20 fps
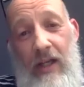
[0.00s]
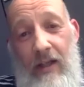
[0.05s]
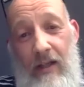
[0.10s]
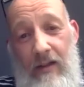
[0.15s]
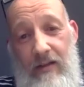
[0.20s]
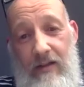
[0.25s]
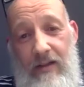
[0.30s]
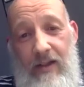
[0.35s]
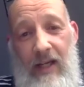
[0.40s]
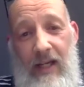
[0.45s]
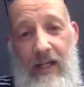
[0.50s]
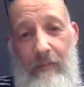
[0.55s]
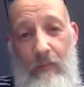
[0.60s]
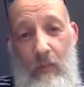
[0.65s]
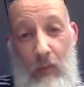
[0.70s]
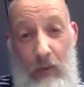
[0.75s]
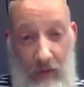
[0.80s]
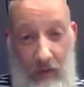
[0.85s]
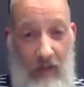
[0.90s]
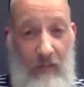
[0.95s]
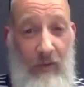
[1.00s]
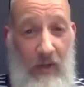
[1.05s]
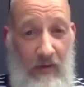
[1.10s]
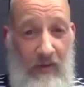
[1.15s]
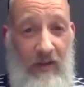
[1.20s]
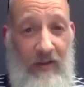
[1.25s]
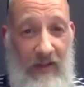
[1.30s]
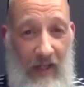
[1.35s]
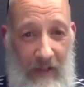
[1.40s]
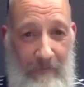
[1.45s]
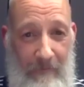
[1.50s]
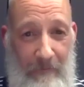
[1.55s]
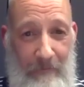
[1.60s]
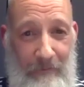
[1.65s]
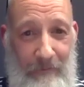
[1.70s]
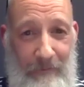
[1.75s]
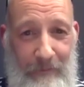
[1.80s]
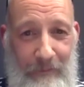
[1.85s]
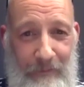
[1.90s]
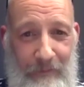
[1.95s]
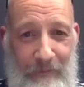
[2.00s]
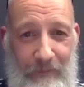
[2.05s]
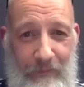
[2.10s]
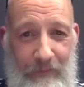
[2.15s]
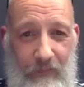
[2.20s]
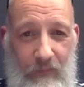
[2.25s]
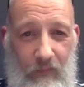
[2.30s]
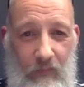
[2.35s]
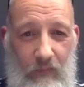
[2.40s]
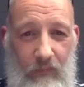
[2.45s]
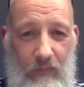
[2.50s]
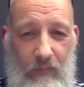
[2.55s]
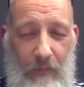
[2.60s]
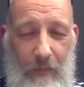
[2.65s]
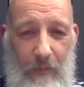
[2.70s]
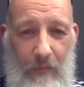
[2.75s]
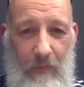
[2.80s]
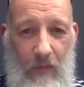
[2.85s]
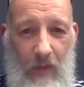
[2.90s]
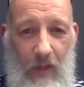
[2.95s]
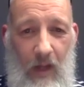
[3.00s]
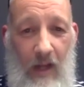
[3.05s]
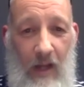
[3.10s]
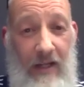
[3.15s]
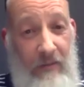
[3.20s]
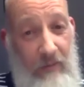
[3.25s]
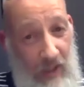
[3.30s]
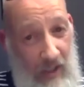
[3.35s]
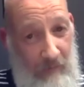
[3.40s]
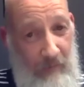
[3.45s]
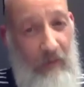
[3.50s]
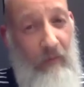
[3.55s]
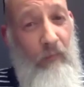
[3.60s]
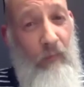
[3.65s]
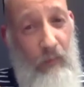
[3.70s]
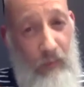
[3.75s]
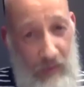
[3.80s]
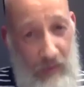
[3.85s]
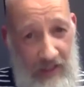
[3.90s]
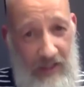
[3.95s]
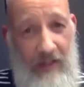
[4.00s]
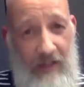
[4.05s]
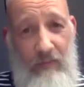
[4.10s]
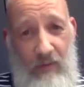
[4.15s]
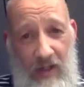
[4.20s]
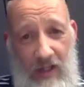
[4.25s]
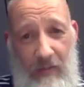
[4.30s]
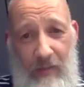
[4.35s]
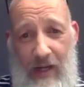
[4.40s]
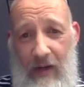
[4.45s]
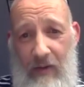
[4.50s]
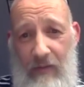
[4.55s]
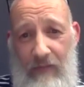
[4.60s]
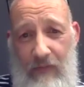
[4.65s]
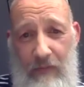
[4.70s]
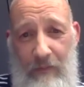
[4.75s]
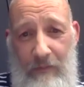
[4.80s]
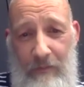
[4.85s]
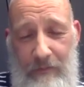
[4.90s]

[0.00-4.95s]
as a team. We're a community. Yeah. And it can be really, really powerful.